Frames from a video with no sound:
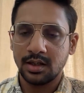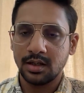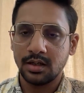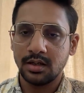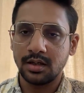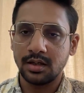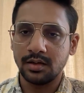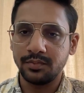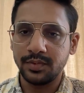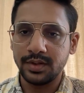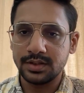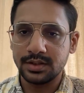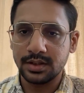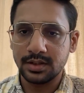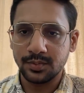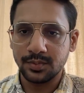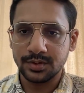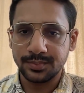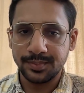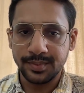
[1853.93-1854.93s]
Ranveer Singh
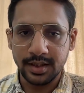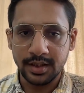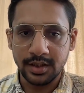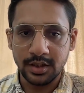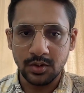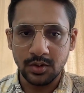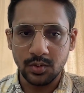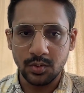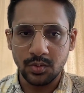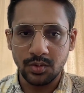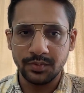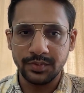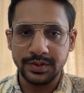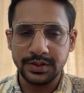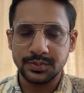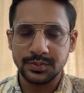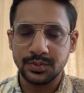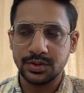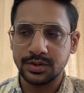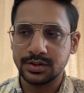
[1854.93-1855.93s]
was playing a role
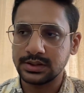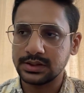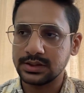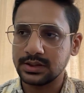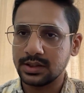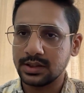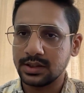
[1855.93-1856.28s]
which was